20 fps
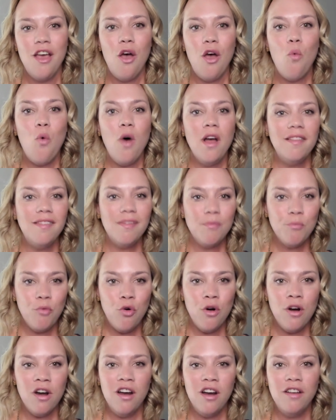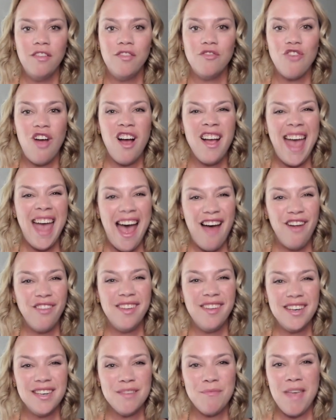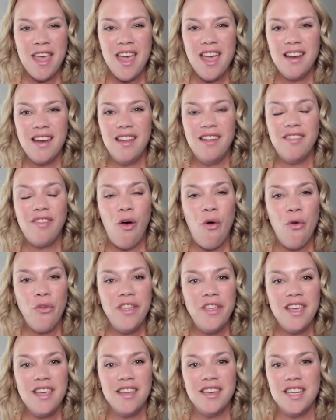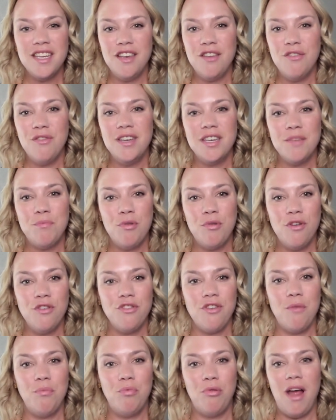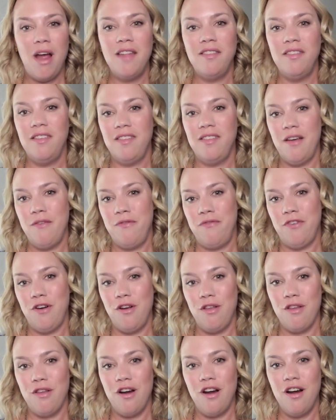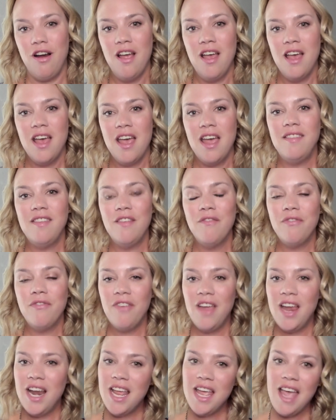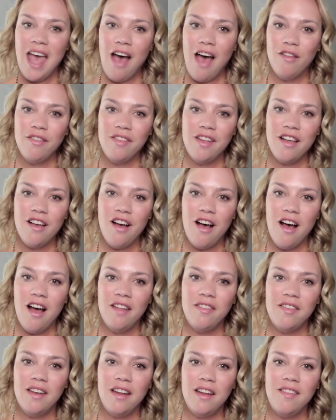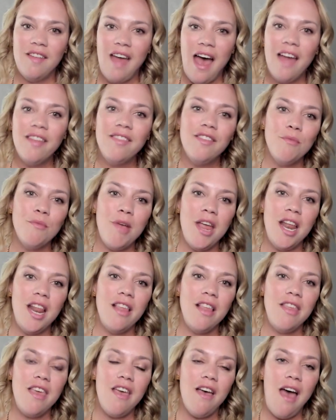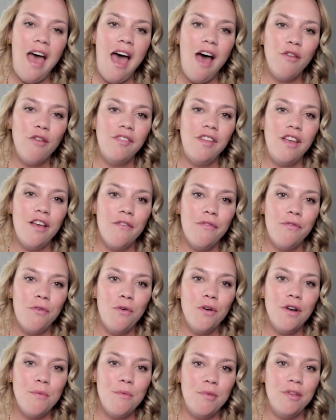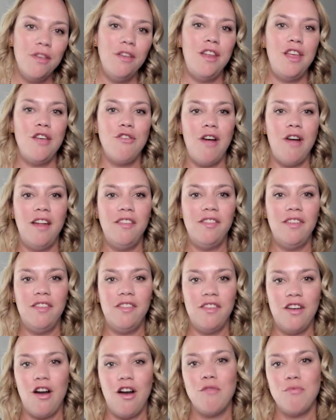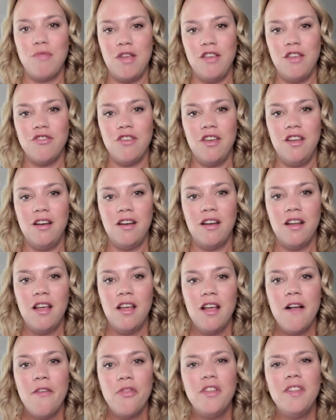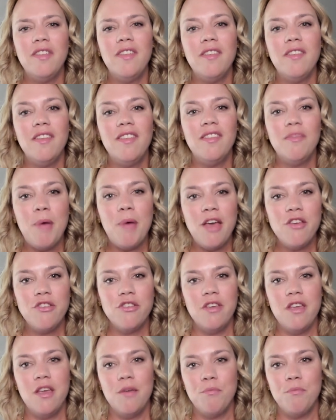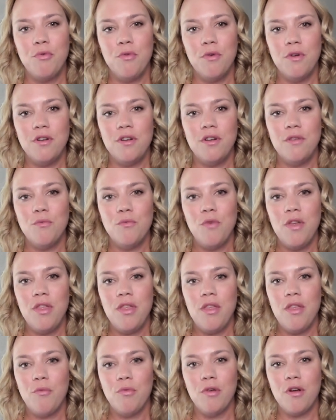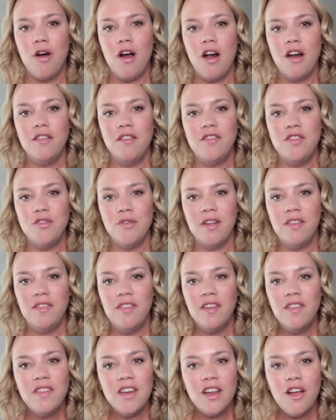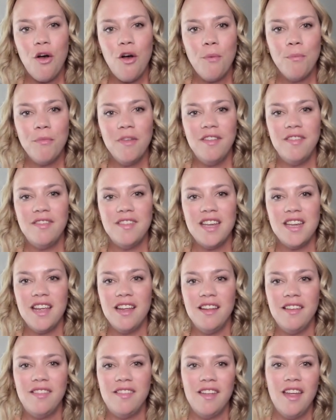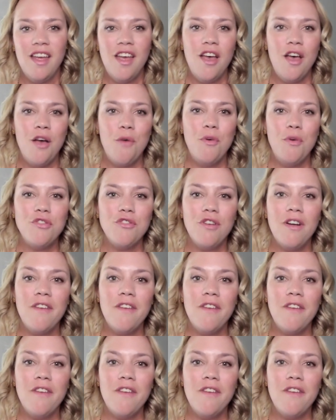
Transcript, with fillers: What's more, strong housing demand is only continuing to push our prices up further. It's inflating housing costs and exacerbating the housing affordability crisis in our region. This is especially important with regards to existing home listings, which are